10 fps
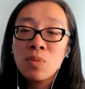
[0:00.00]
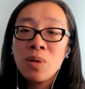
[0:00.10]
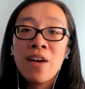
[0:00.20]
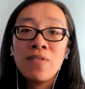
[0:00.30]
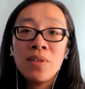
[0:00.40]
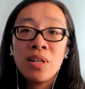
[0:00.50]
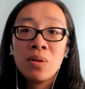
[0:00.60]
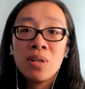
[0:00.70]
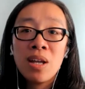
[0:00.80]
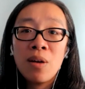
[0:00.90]
We
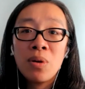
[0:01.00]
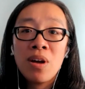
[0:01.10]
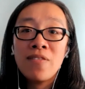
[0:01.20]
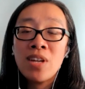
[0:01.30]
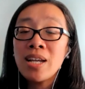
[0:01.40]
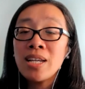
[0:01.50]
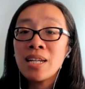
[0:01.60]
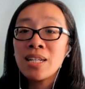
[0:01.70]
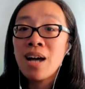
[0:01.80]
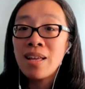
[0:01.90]
have not
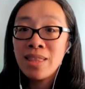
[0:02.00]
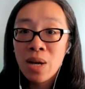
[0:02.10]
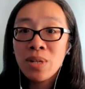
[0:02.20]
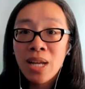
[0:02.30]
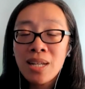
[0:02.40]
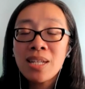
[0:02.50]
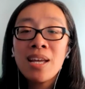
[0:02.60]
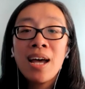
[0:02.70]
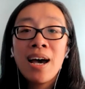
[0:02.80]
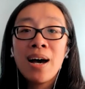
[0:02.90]
yet gotten there yet,
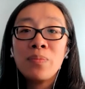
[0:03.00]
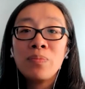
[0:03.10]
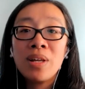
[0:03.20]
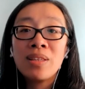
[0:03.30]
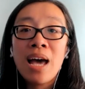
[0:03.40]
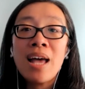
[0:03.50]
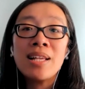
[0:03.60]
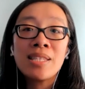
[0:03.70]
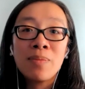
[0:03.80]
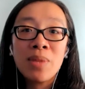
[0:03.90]
but that
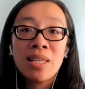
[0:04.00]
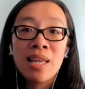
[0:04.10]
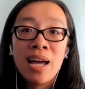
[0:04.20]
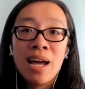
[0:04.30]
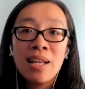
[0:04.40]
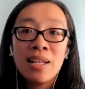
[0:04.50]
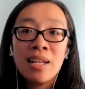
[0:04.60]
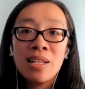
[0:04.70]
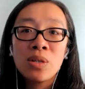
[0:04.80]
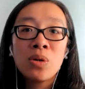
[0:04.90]
is something that
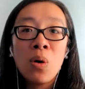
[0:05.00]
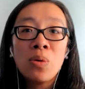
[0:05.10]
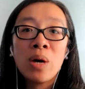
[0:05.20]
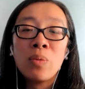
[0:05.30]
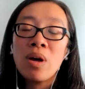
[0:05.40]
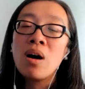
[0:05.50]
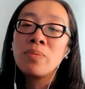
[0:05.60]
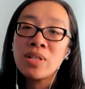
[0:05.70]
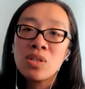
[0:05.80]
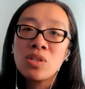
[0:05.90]
is a goal that we all
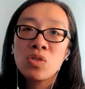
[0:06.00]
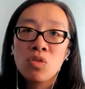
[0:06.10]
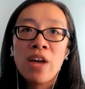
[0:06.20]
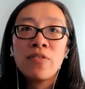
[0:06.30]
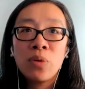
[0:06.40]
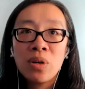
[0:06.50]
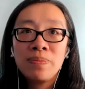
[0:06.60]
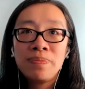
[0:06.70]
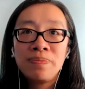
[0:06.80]
must strive for.